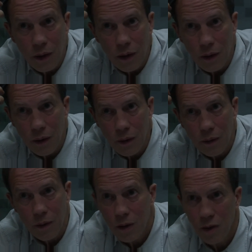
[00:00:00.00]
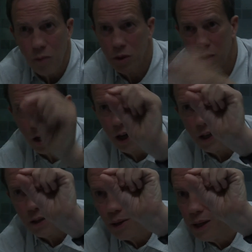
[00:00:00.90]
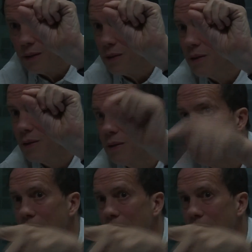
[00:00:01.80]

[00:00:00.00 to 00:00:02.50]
uh, even with tiny amounts